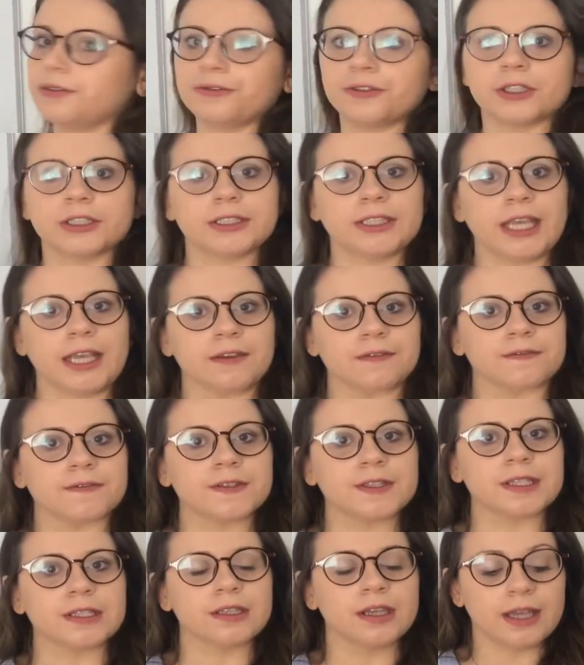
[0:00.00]
4
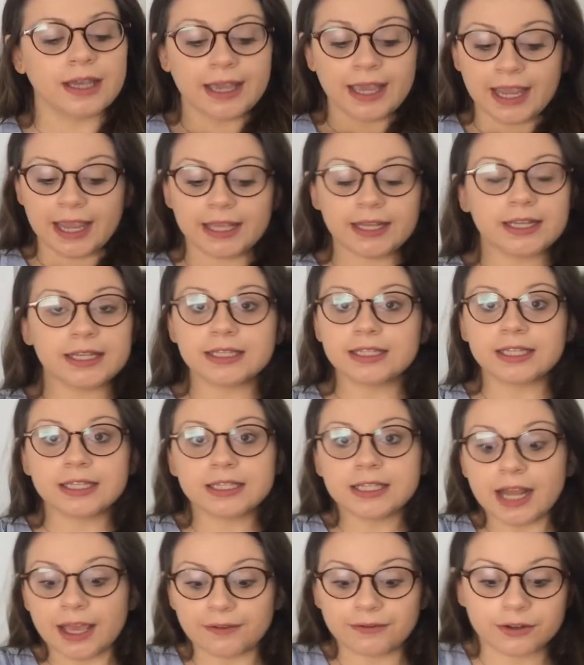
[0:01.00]
tenths. And this is
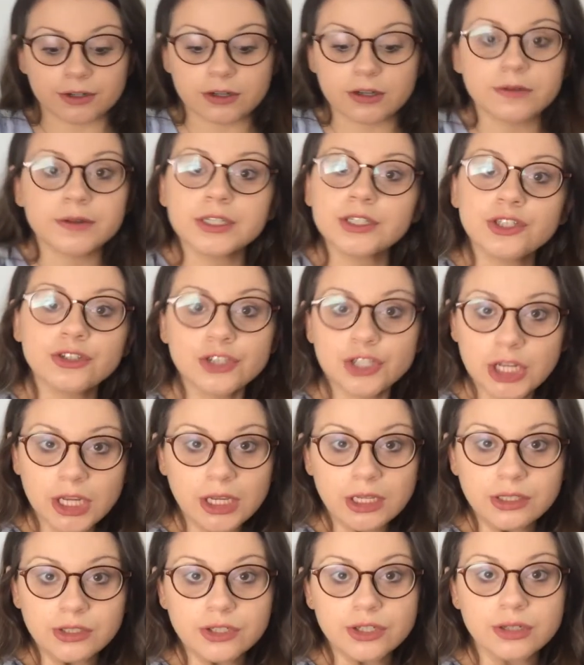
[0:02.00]
never going to
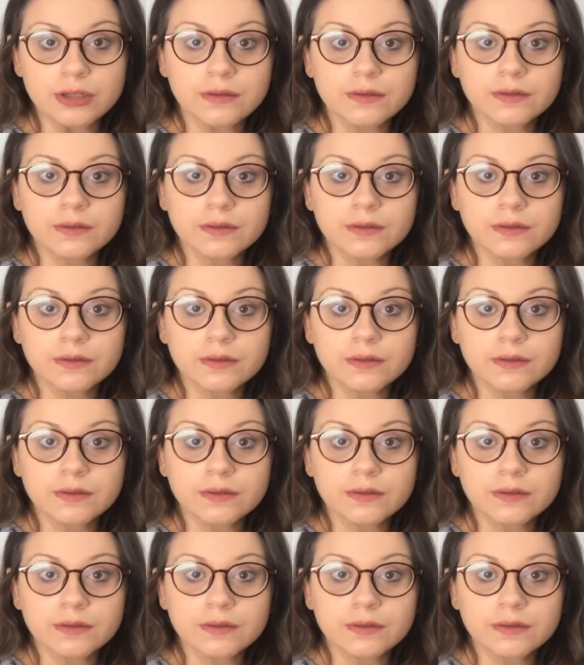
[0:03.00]
change,